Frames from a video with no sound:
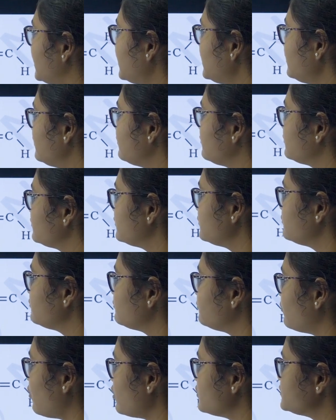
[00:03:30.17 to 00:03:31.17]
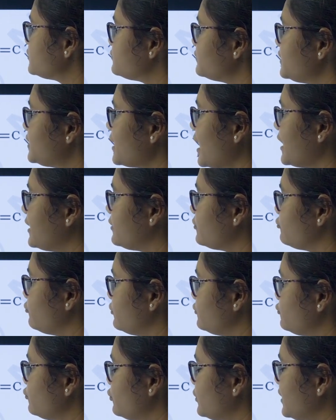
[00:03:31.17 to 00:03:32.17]
here bonds with
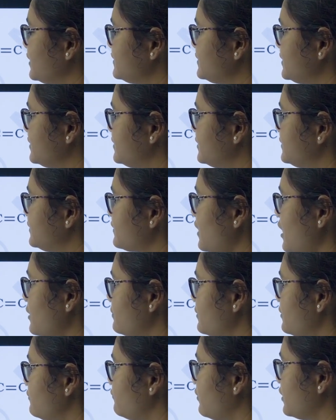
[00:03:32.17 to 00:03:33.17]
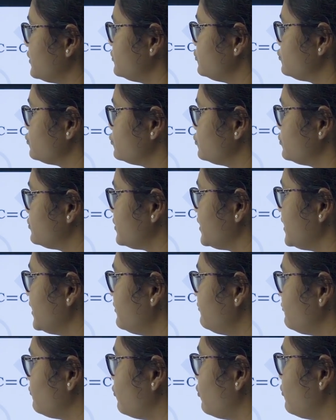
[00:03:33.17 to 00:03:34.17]
hydrogen. So you can see this carbon 1, 2,
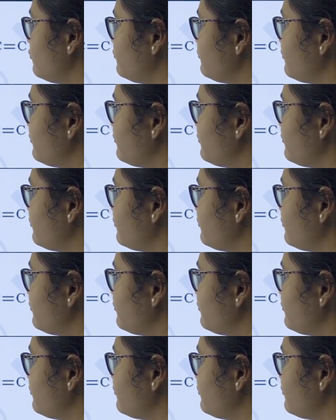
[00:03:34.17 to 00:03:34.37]
3, 4,